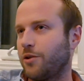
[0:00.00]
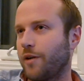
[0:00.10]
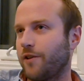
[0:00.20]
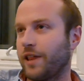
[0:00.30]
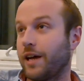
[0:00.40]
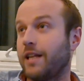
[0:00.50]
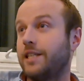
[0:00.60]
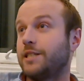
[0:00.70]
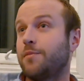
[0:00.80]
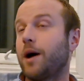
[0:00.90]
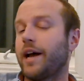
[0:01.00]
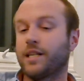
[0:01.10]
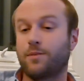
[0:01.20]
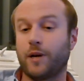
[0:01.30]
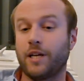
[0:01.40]
everything. At least in my
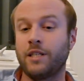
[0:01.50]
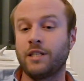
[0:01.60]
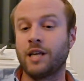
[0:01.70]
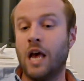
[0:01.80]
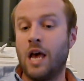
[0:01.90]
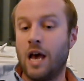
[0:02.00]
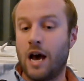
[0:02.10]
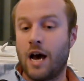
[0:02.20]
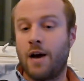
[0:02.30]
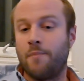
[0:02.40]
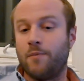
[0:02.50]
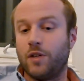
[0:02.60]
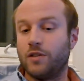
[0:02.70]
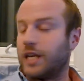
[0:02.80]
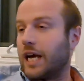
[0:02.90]
experience,
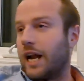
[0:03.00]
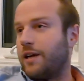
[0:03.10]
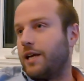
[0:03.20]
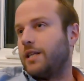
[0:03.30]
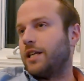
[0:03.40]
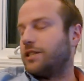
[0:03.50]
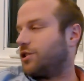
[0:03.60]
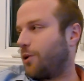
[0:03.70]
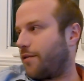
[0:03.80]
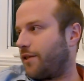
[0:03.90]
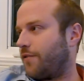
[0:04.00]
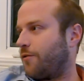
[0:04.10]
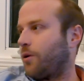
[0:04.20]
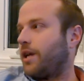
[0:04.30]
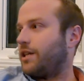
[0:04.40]
using it, it doesn't do everything
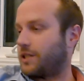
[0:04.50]
for you.